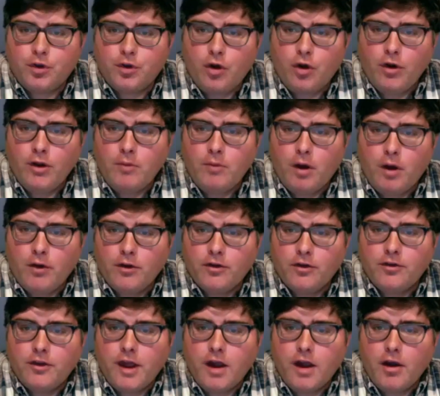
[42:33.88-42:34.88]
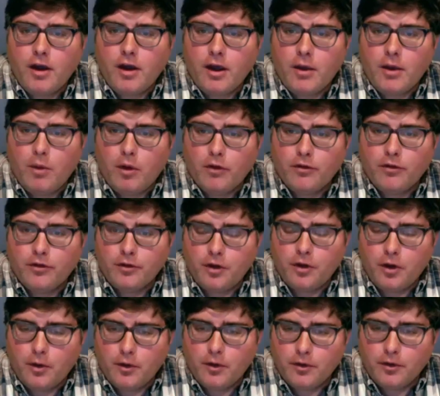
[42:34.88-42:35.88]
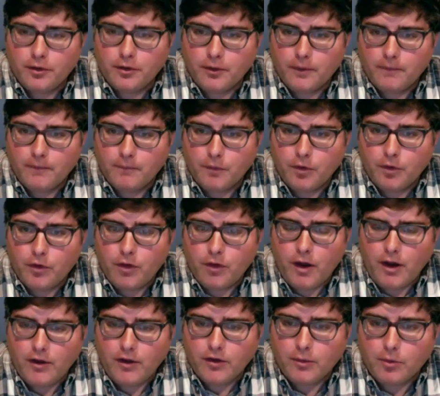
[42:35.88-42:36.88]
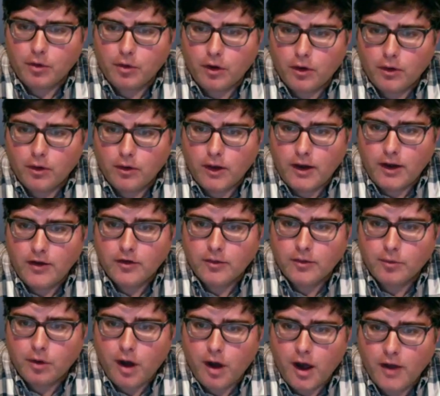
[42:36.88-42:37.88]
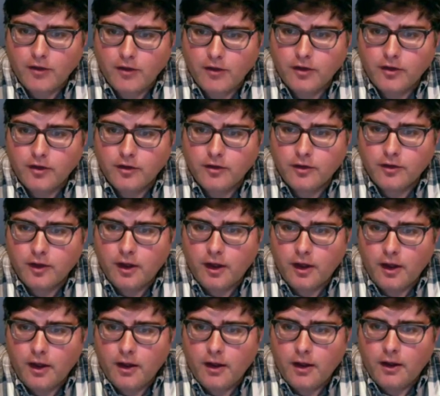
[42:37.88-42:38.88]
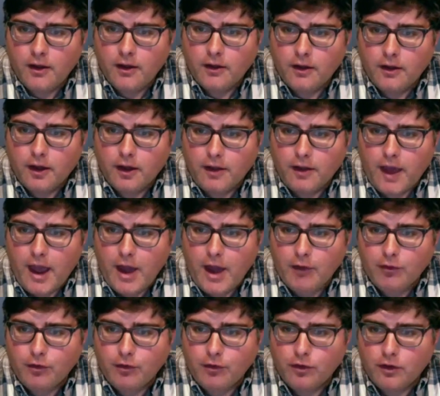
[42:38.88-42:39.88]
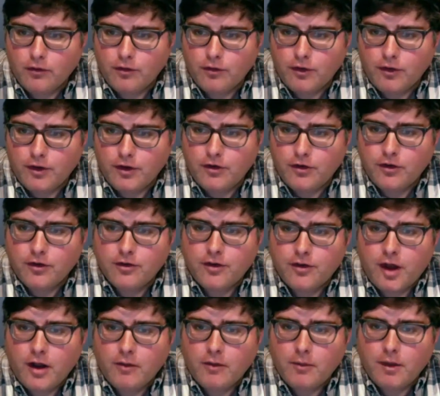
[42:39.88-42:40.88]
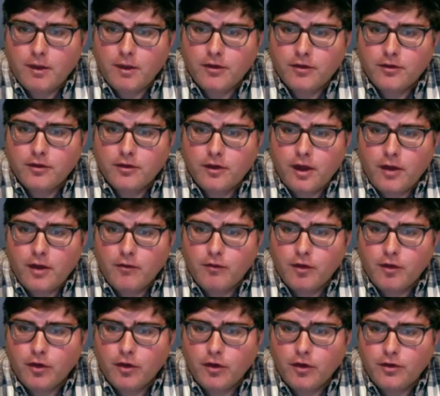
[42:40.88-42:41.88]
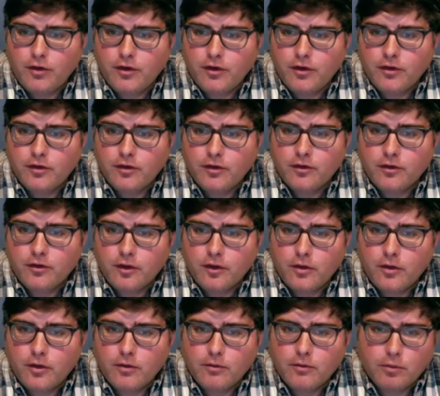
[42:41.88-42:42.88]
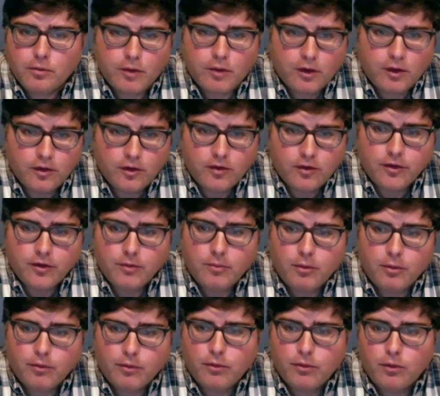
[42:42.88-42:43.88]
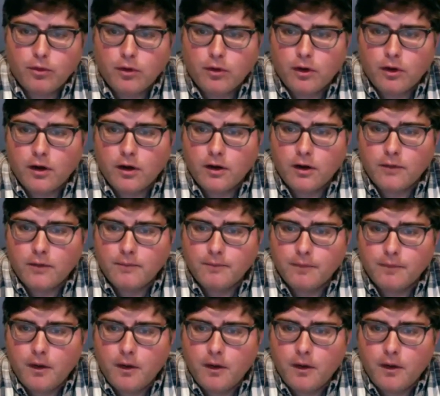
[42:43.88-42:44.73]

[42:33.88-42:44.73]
Tony Mondesiere wants to know: Is there any surpri- any surprises, like the handful of indigenous settlements and villages that existed before um,